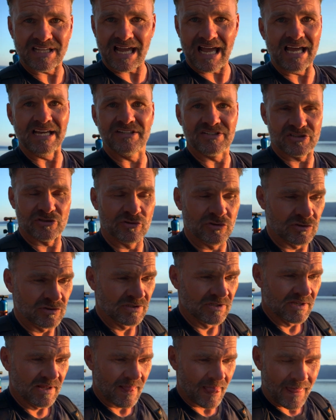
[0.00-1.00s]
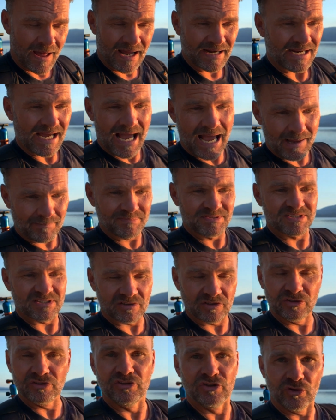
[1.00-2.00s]
ISO, an
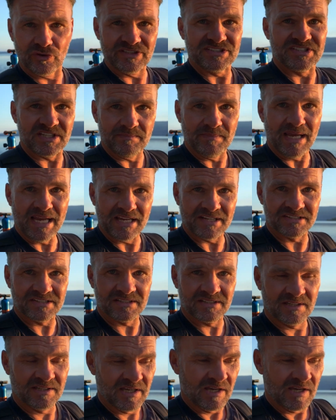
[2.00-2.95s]
absolute noisy mess.